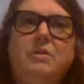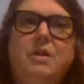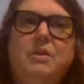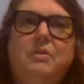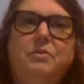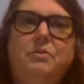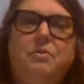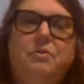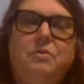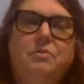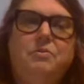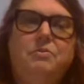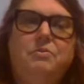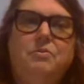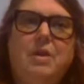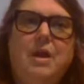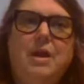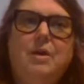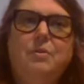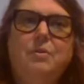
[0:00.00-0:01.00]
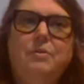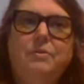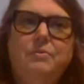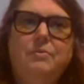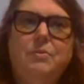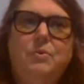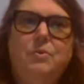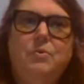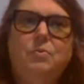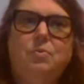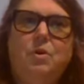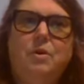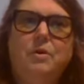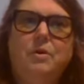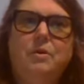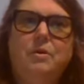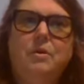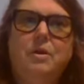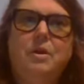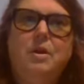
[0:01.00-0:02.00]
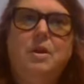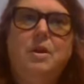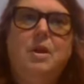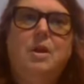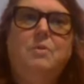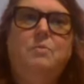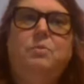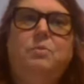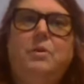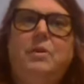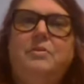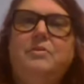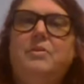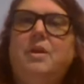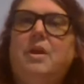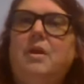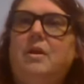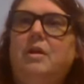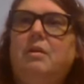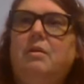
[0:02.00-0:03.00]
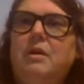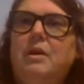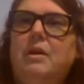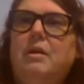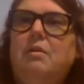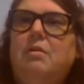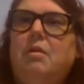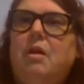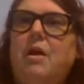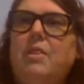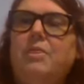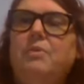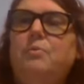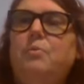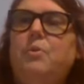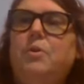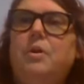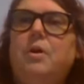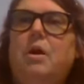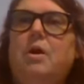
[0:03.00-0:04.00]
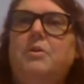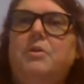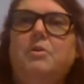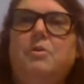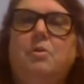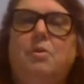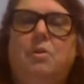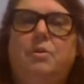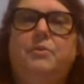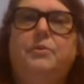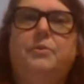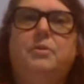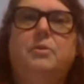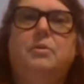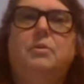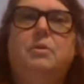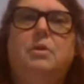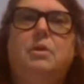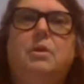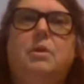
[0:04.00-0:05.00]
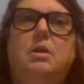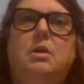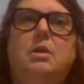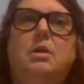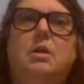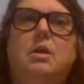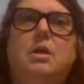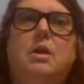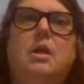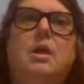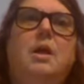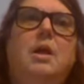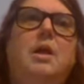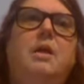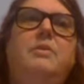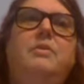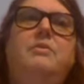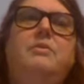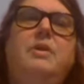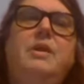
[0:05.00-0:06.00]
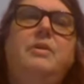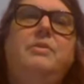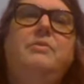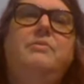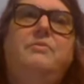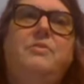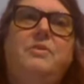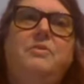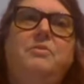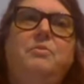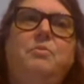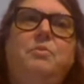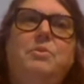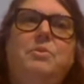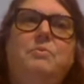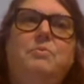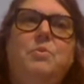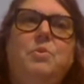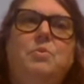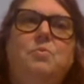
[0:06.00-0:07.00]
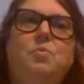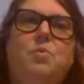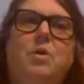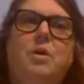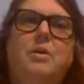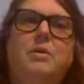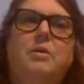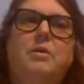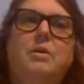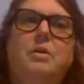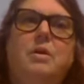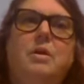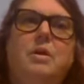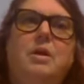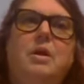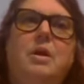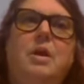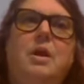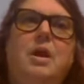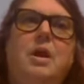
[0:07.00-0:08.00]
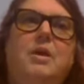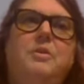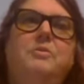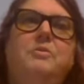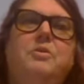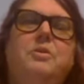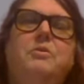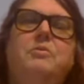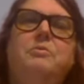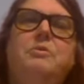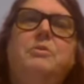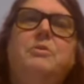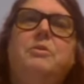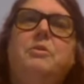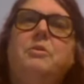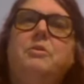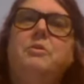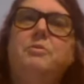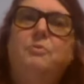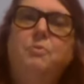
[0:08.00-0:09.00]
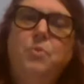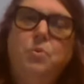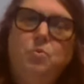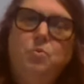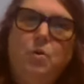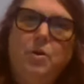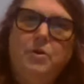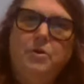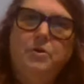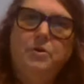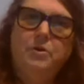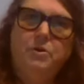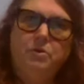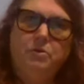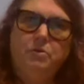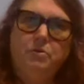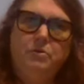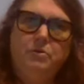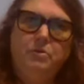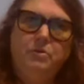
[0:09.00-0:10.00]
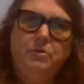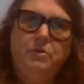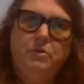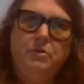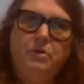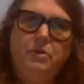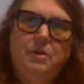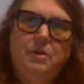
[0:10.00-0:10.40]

take the crystal out of the moon water, place it on a clean cloth and put it on your altar. Then take the vessel with the moon water and you're going to return the moon water to earth.